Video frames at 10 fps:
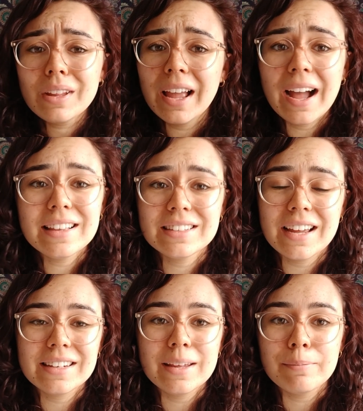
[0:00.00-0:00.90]
hasn't
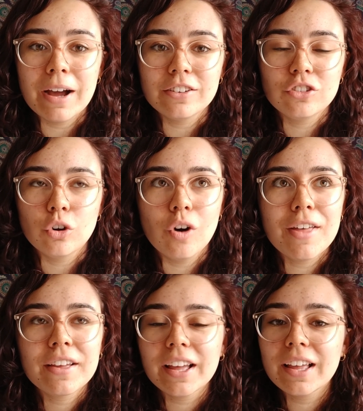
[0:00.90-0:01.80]
had an impact at all. I
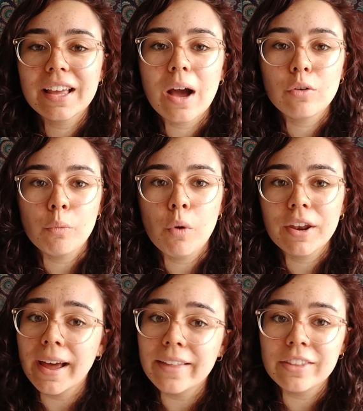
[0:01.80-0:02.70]
think I can count on one
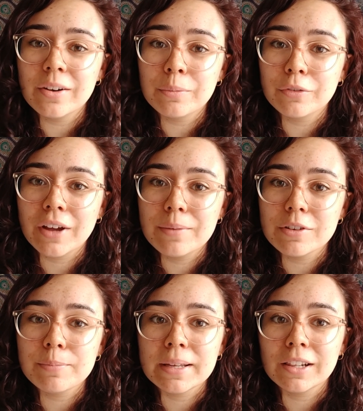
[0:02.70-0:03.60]
hand the number of times
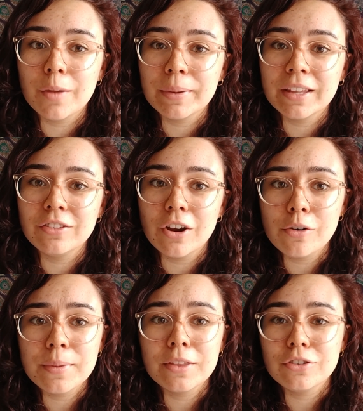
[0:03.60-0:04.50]
I've been clubbing in
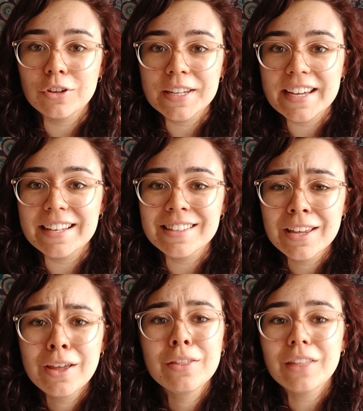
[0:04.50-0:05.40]
Durham in the 2 years
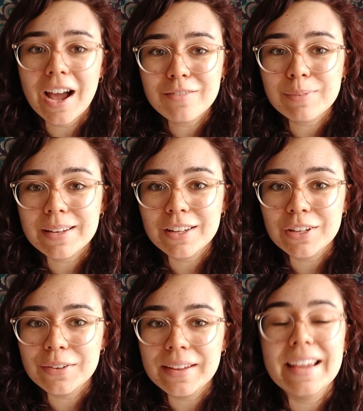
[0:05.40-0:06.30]
that I've been at
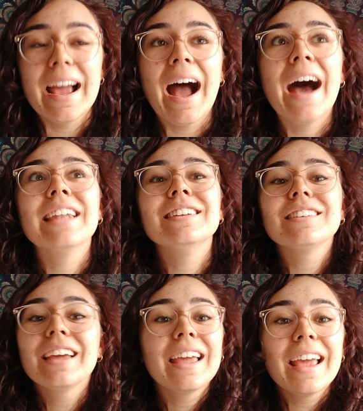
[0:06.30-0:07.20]
uni. And
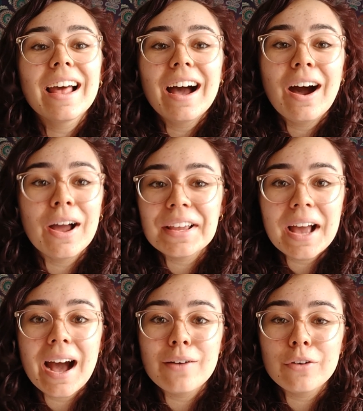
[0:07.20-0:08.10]
I
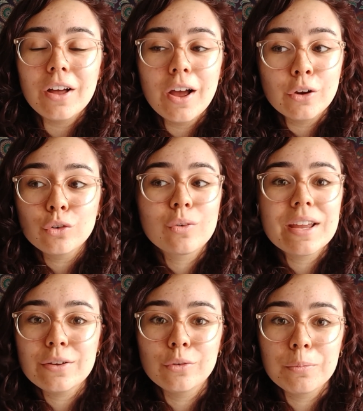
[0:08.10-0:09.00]
have a
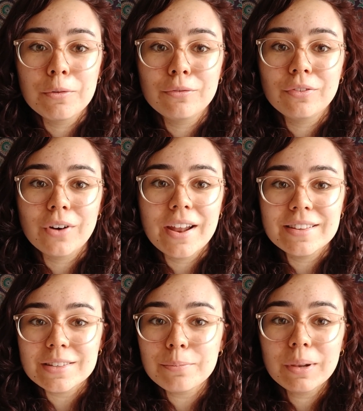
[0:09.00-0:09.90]
great group of
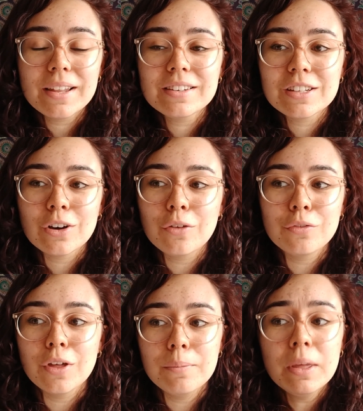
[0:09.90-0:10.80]
friends, plenty of
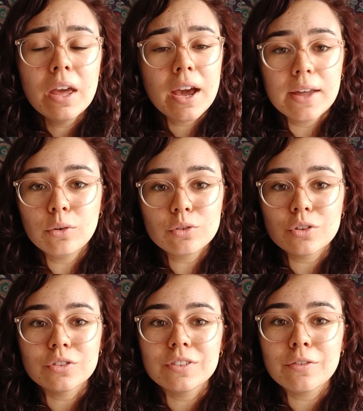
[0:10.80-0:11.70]
them, and all
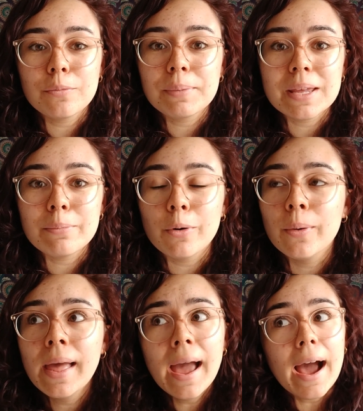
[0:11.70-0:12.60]
sorts of different
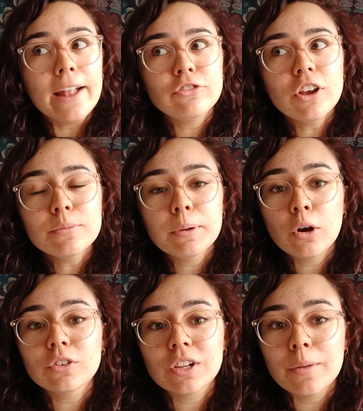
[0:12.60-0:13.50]
people. And just
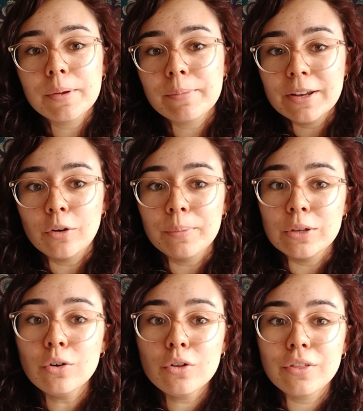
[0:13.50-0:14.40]
because clubbing might not be
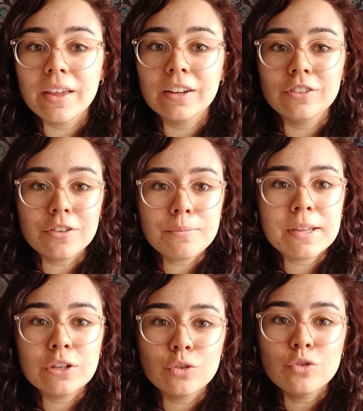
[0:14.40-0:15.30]
your thing doesn't
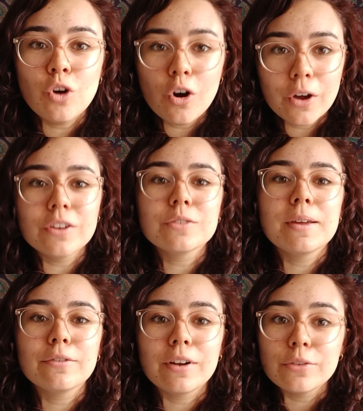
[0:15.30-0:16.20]
mean you're not going to
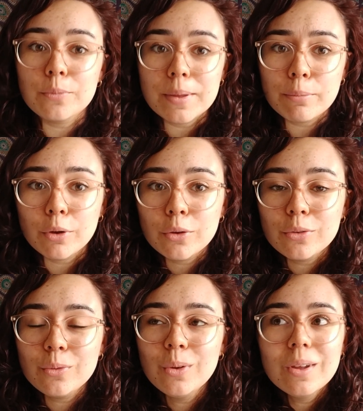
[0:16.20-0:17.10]
make friends with people
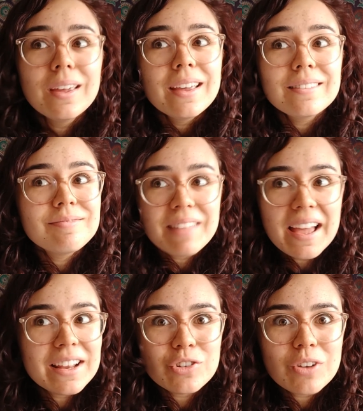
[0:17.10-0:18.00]
who
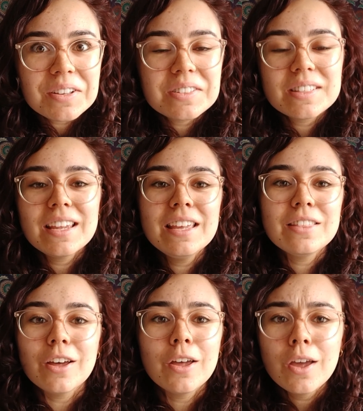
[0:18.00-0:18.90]
that interests
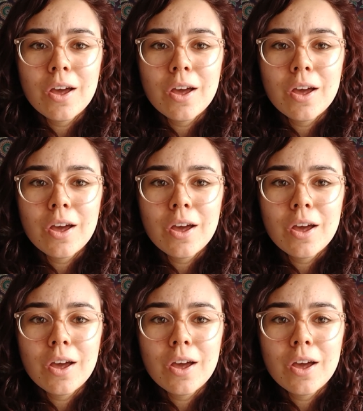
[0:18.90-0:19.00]
either.